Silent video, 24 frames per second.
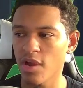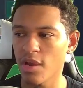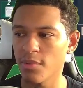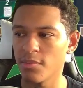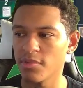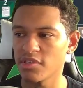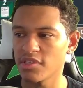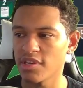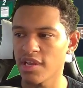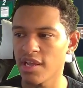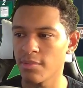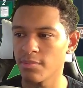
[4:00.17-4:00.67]

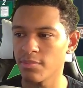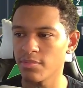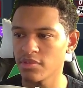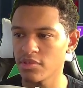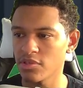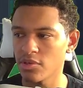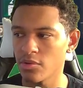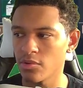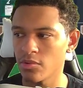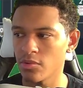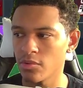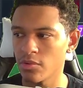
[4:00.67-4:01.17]
Rodman snipe.
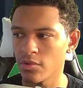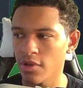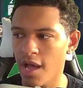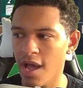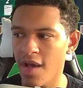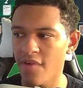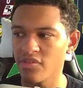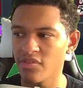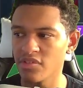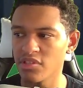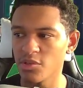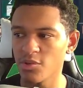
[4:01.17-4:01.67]
So
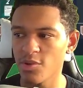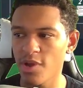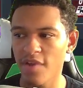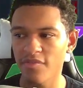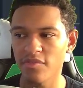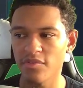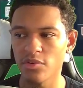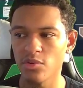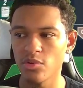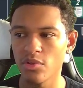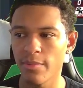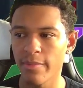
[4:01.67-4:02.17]
obviously you
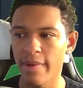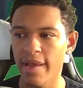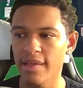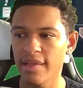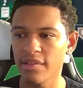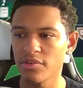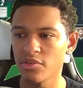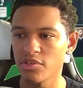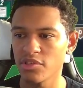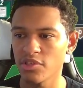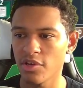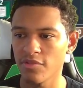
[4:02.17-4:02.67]
have to do the
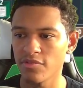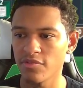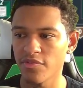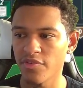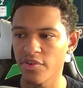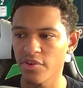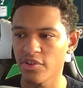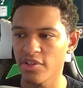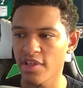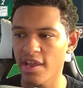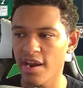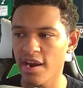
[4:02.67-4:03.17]
math yourself to
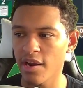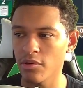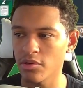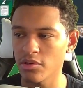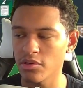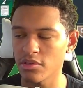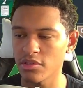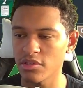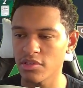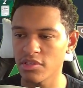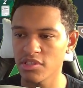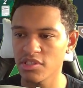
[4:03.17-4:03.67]
figure that out.
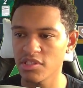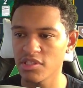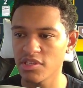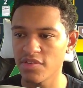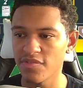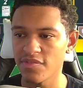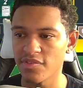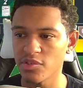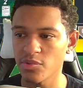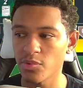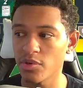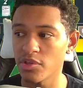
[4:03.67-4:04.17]
Look, this is
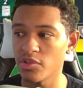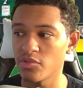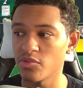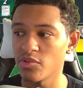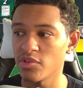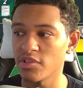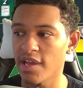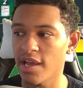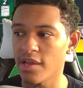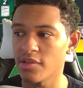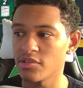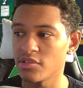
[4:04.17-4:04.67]
even
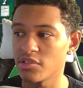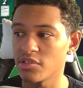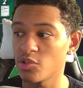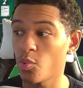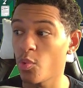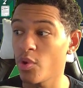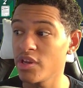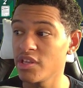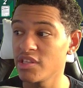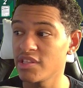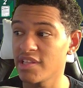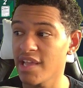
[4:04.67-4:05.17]
23,000,
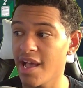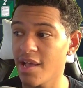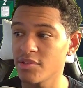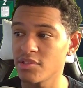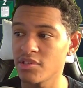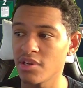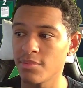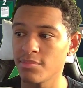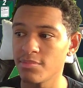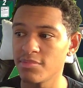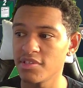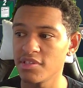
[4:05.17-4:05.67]

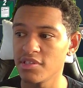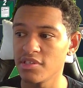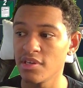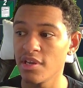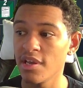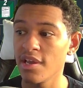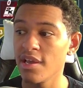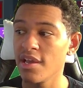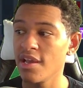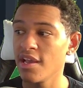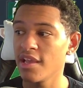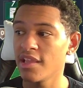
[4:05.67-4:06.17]
20,000 MT.
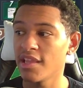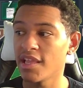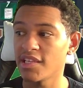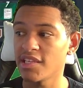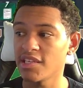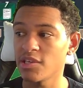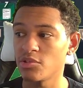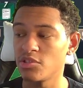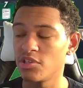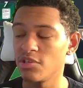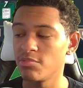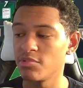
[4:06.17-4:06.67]

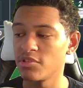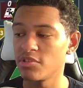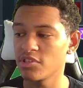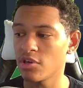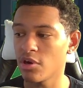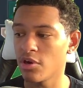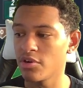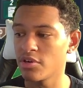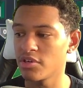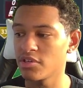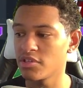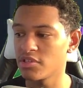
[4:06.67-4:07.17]
That's how cheap this
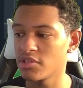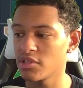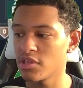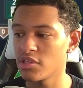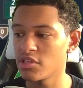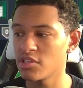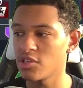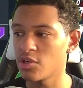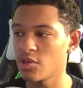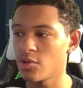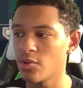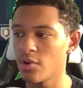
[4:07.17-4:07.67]
card is.
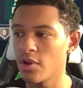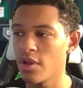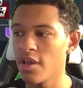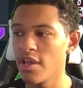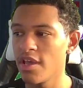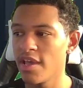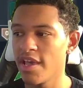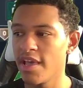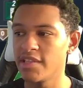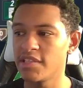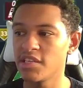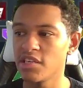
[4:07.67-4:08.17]
So
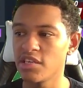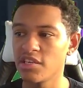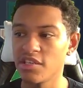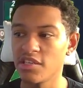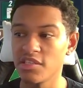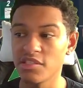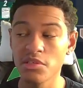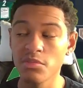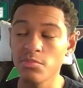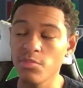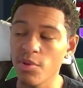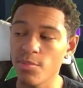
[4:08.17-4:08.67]
it's gonna,
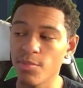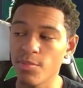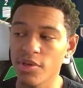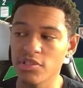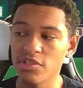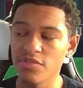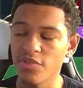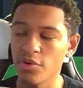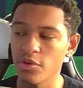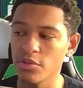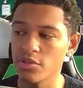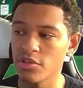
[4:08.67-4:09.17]
this is going to be a
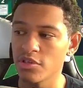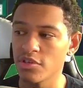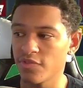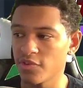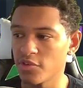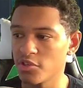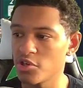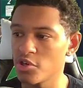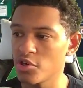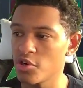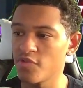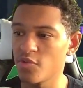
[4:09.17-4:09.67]
budget filter
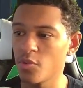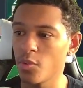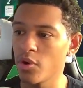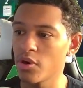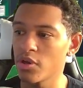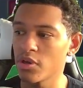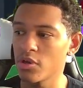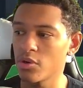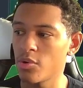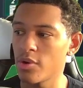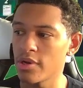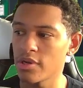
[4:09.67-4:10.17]
for sure if you
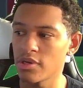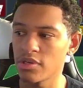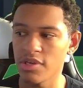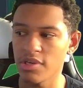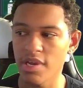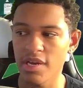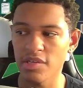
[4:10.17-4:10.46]
want a quick